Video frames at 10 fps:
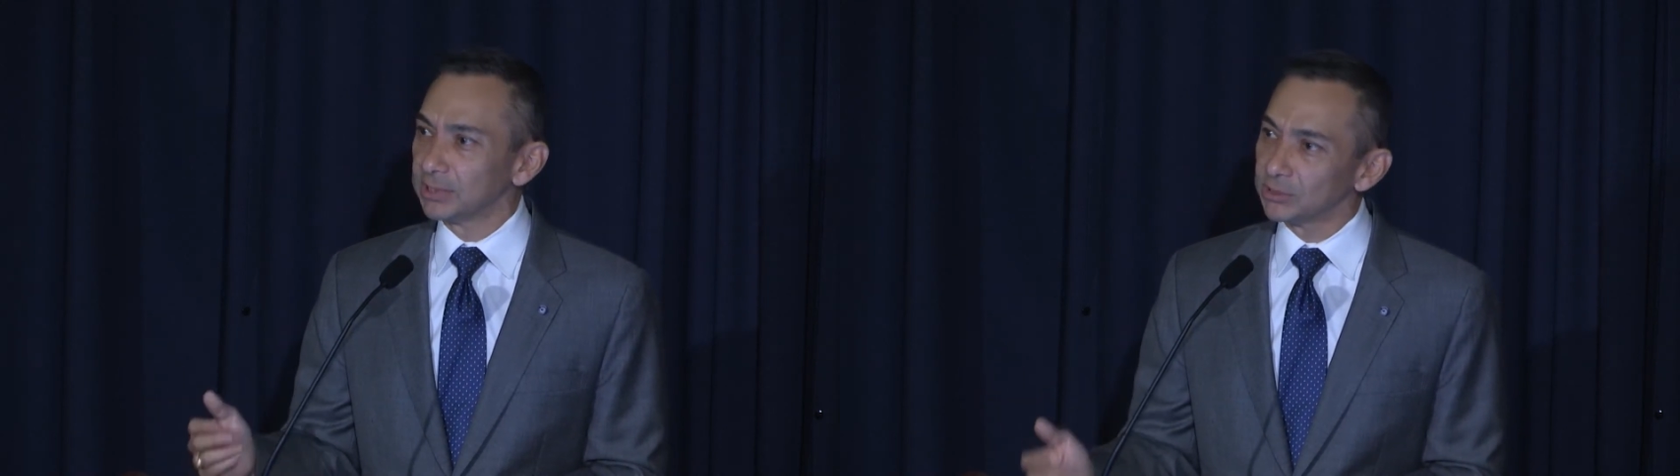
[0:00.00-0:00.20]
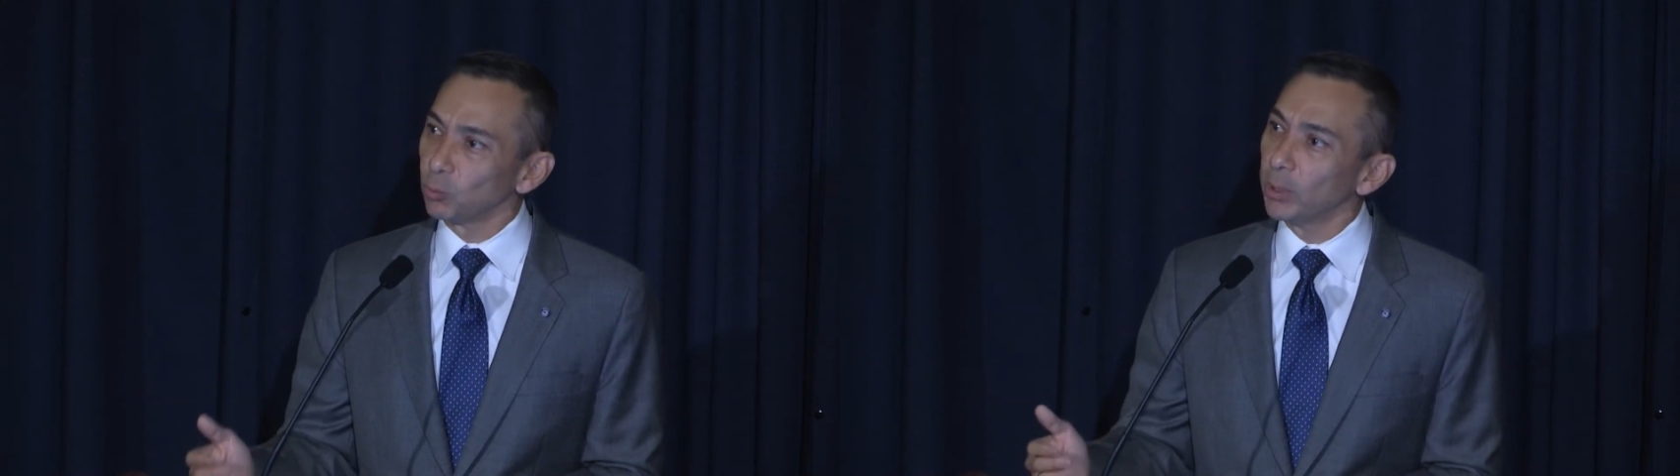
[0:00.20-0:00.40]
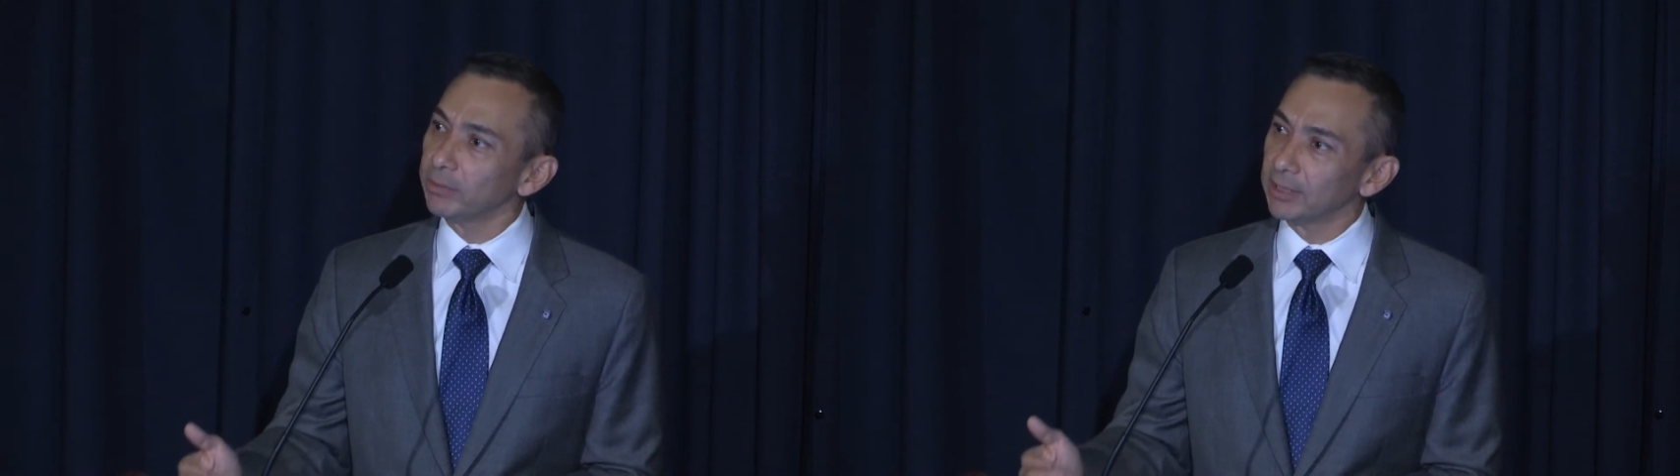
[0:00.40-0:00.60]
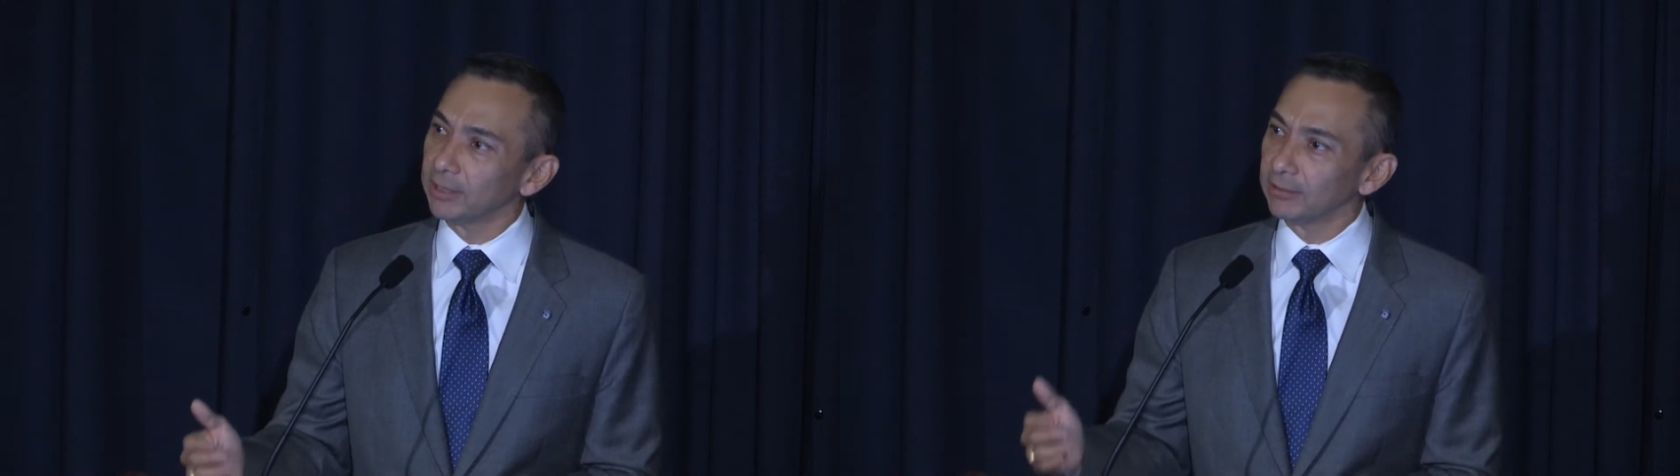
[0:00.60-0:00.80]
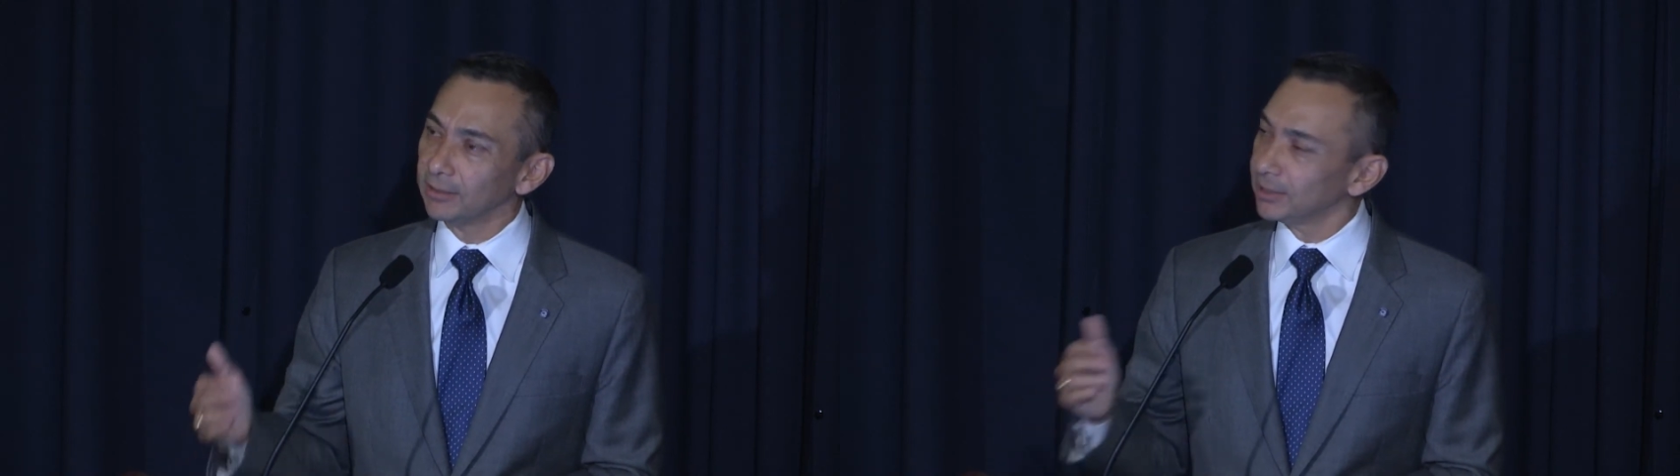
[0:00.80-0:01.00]
It's one
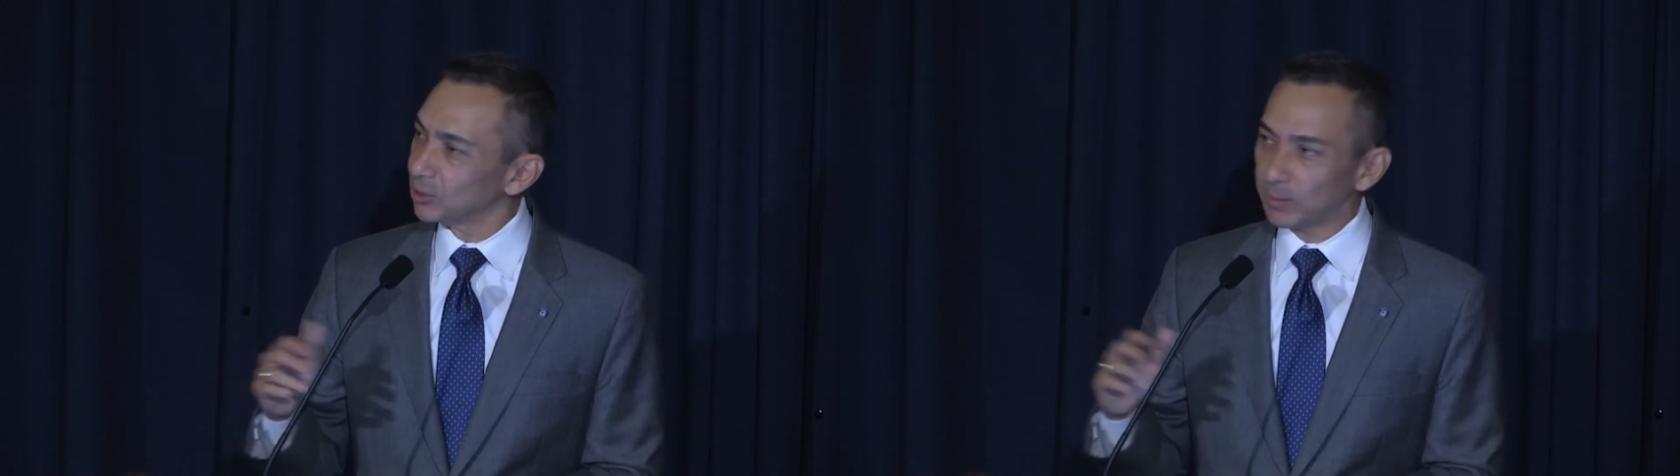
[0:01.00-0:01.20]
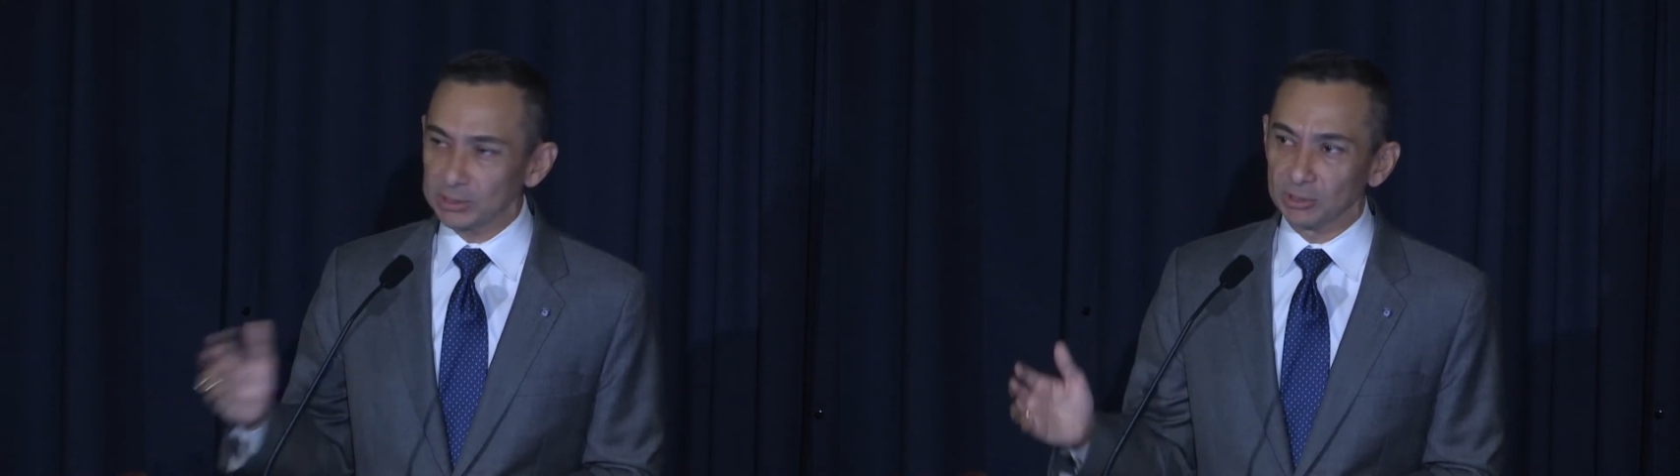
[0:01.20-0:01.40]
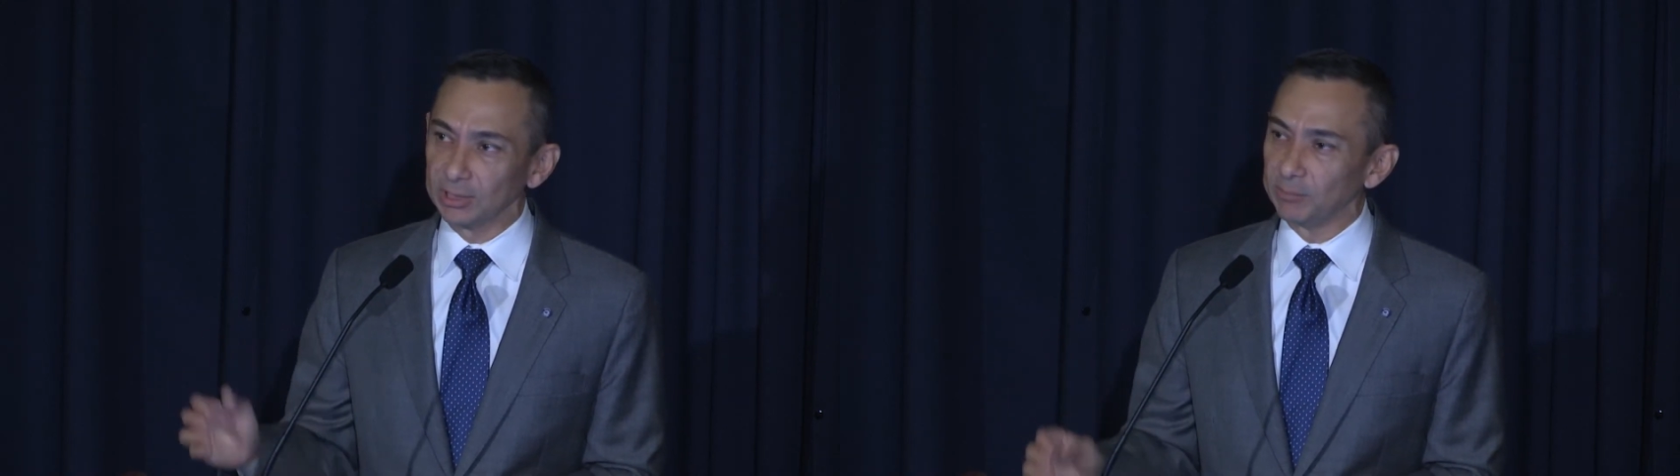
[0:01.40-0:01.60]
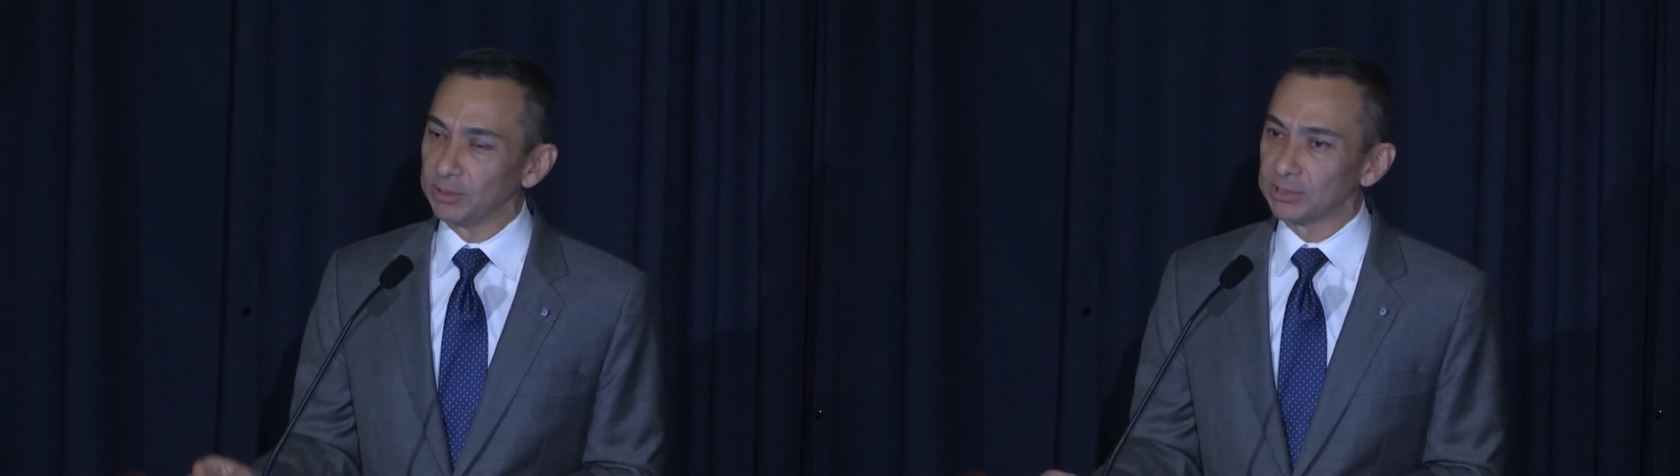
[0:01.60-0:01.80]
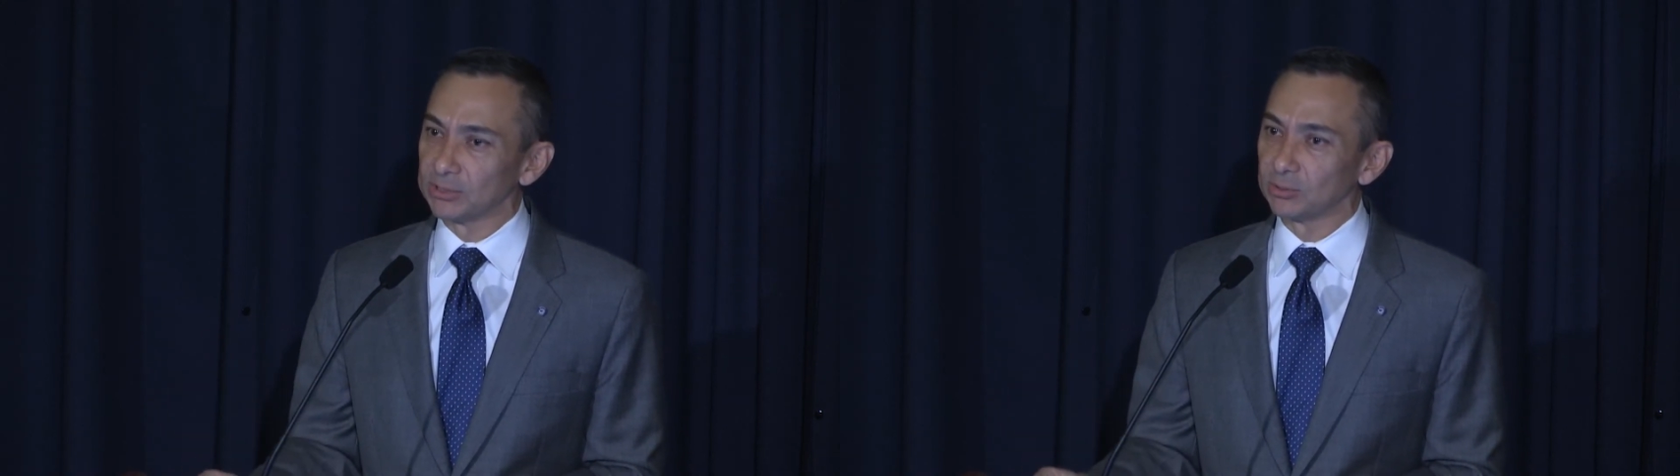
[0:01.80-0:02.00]
thing, especially in a
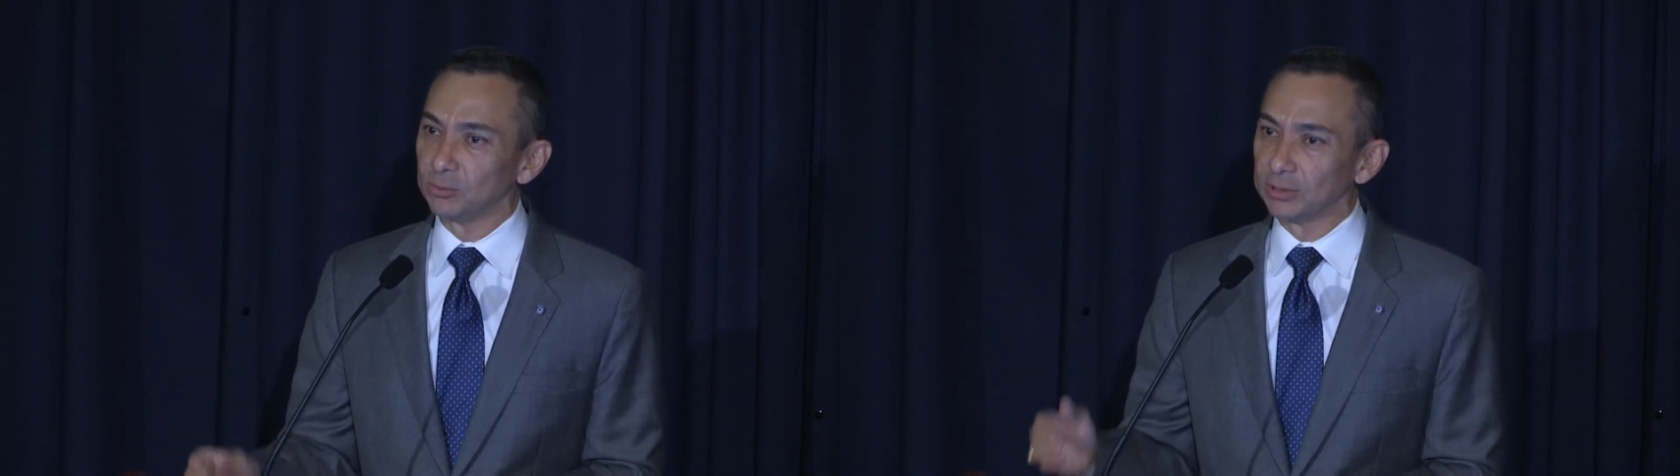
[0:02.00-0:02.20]
business school,